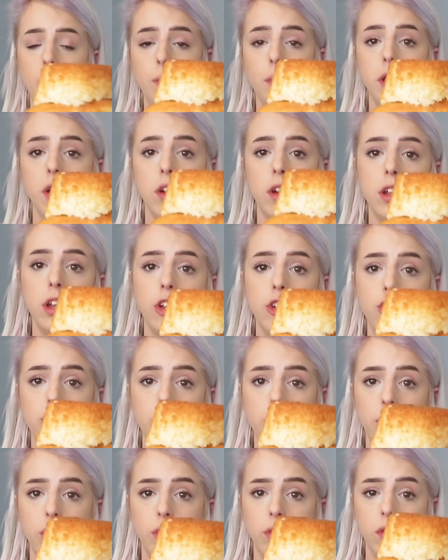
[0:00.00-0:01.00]
what we are gonna
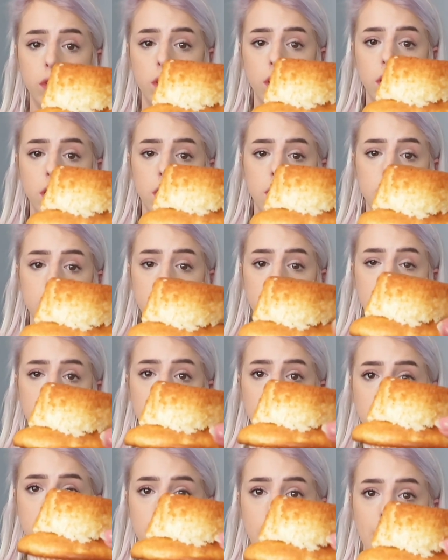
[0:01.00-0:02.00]
do instead of